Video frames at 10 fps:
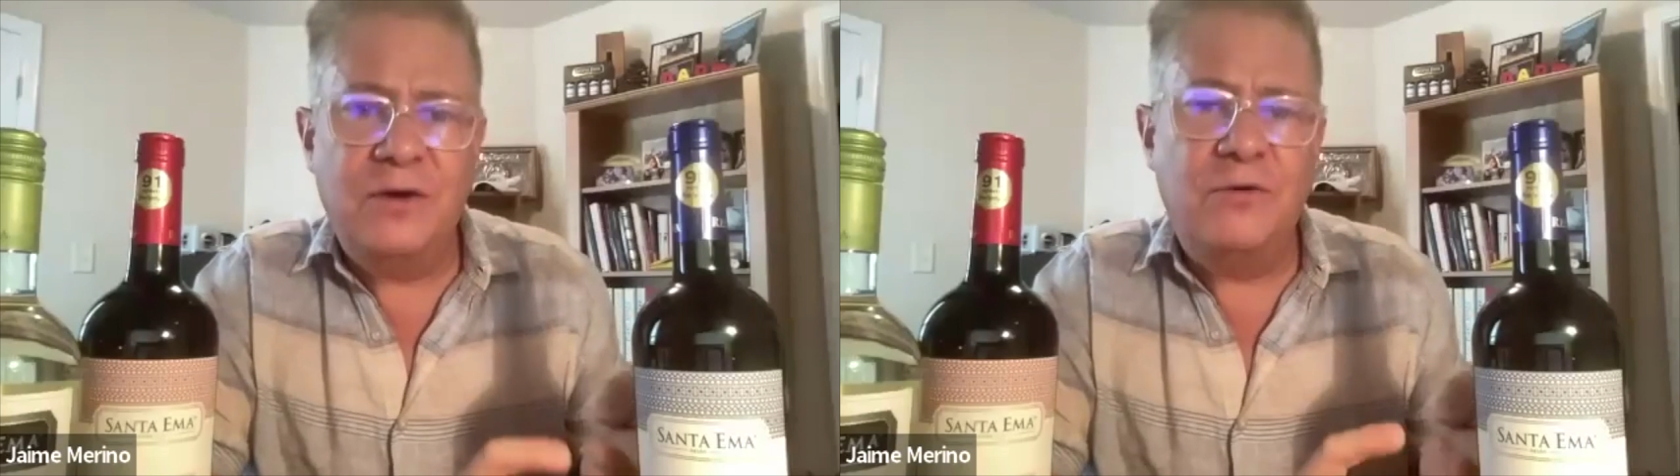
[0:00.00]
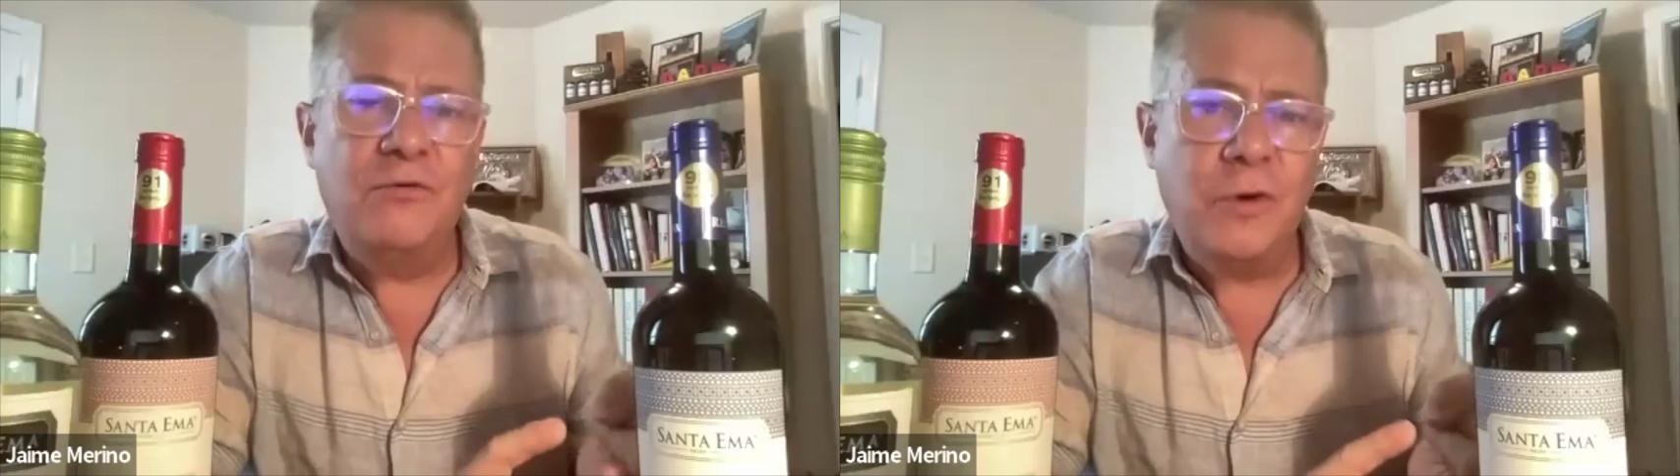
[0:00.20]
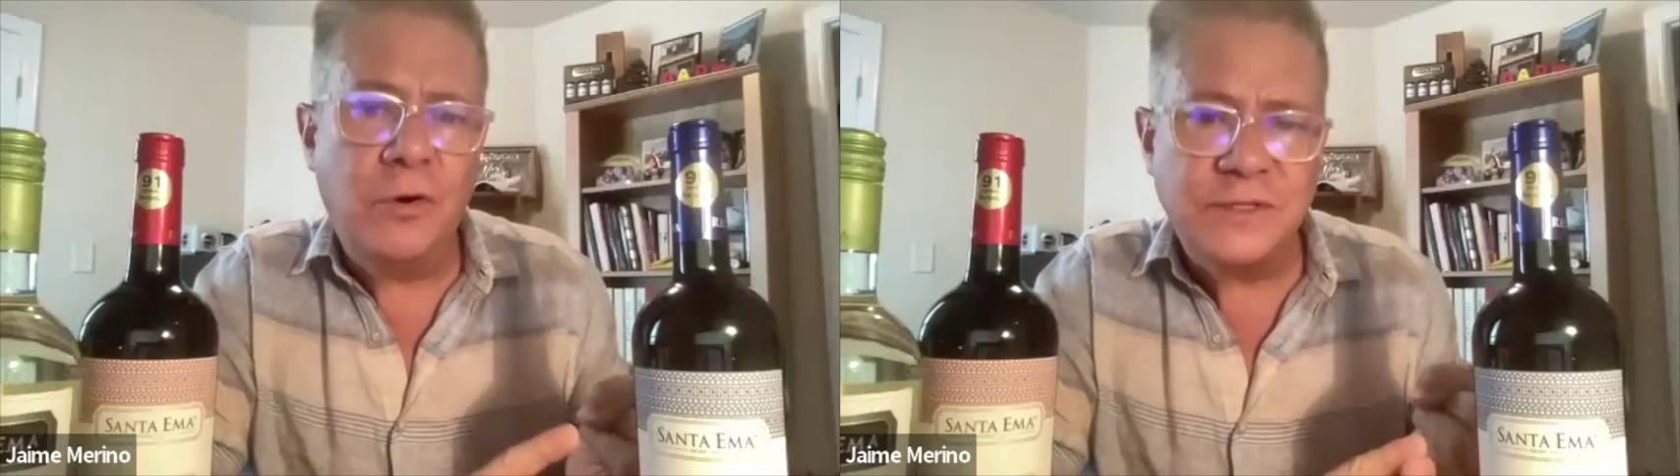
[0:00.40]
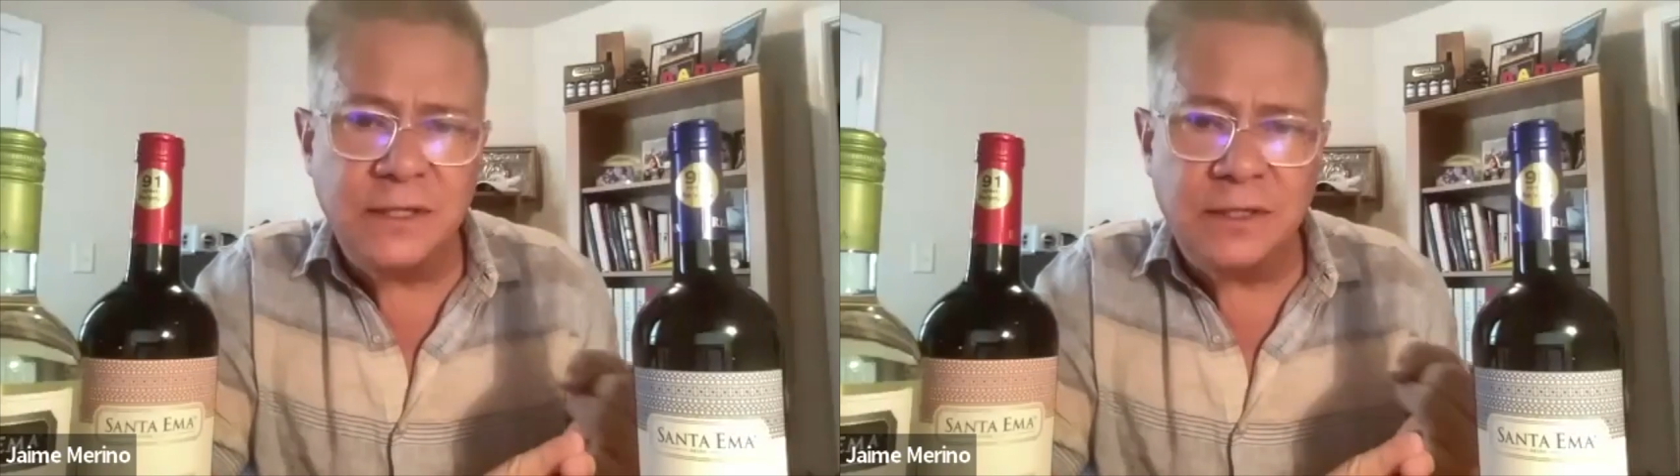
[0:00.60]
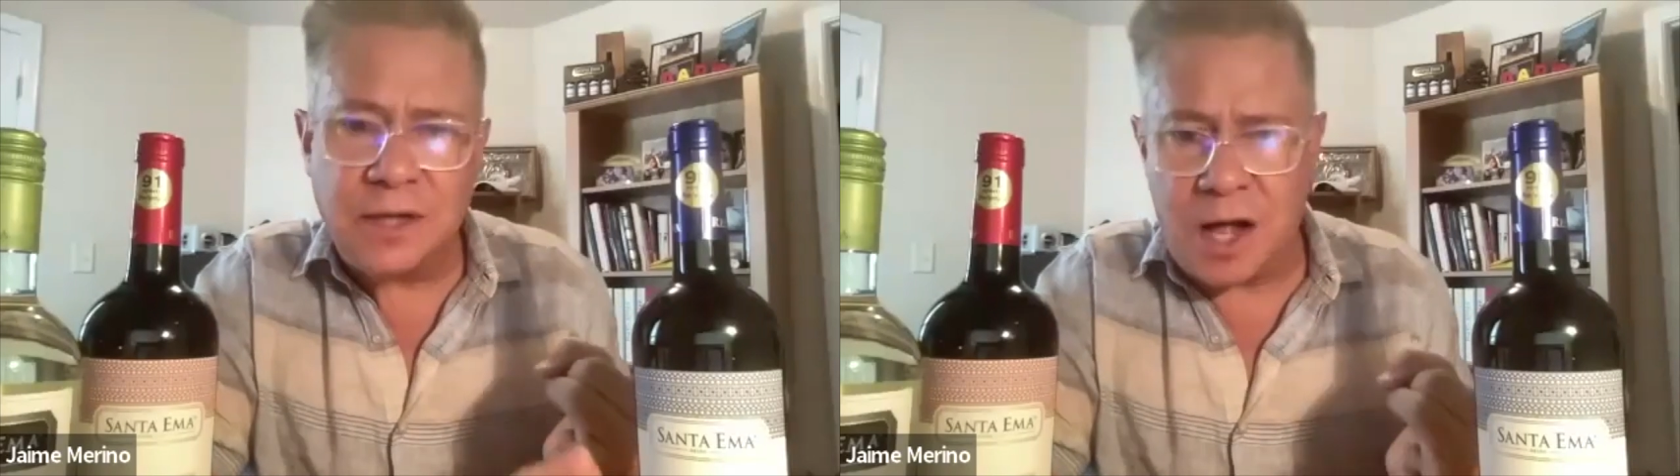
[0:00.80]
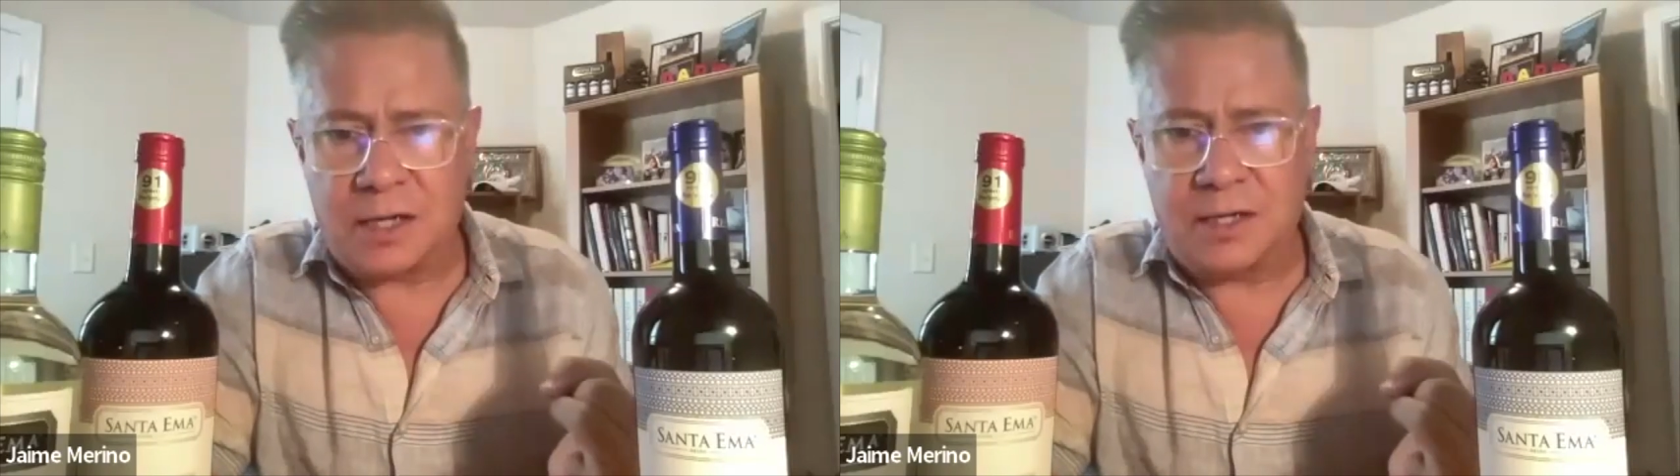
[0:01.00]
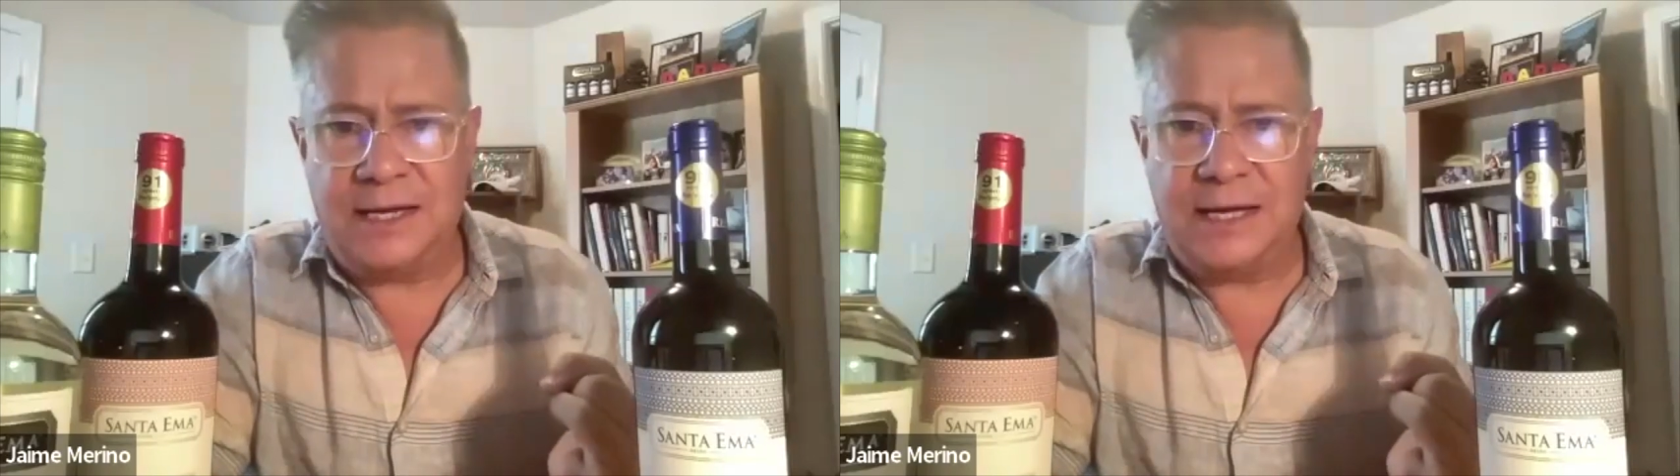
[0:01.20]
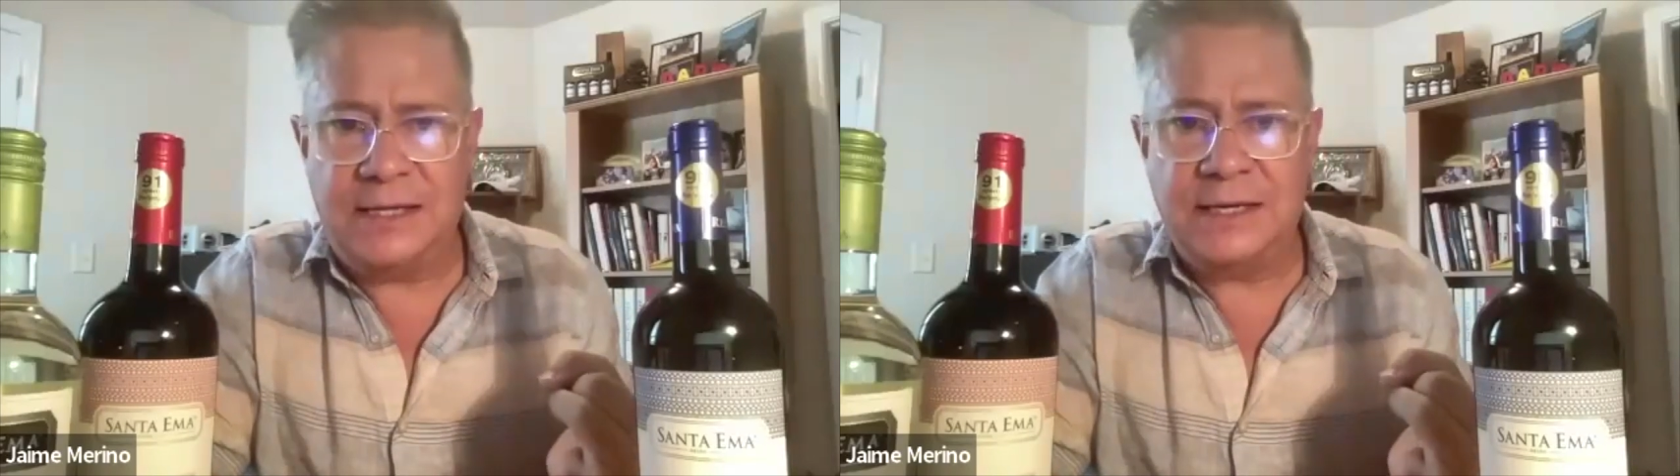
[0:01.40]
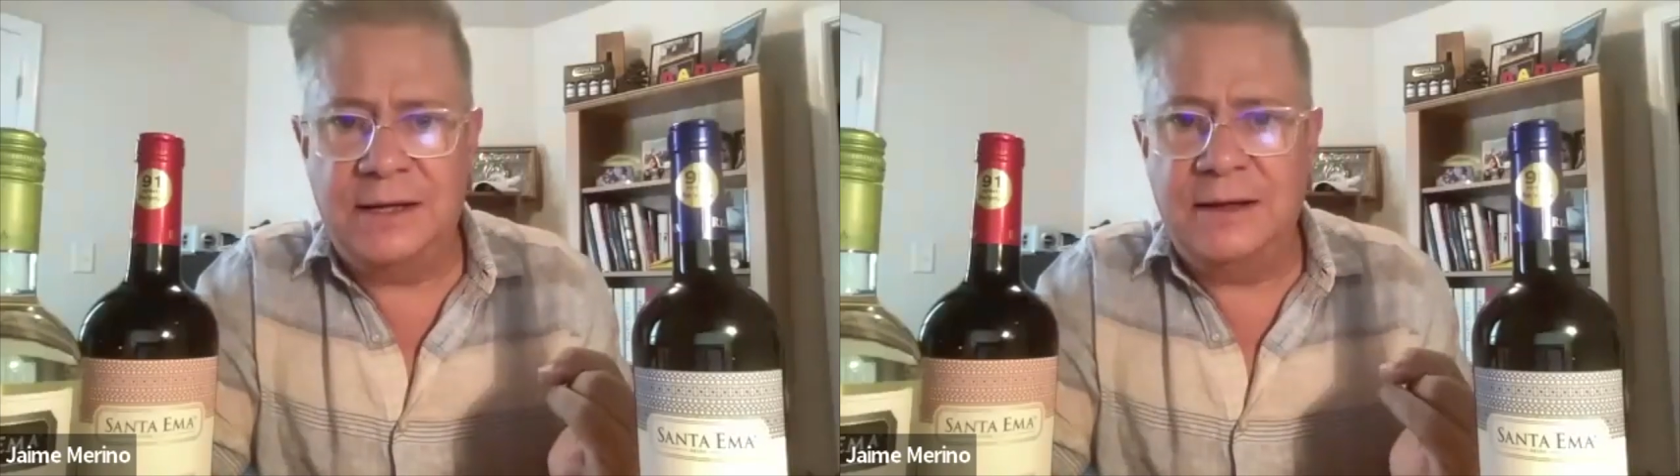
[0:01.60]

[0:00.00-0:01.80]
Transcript: roasted coconut,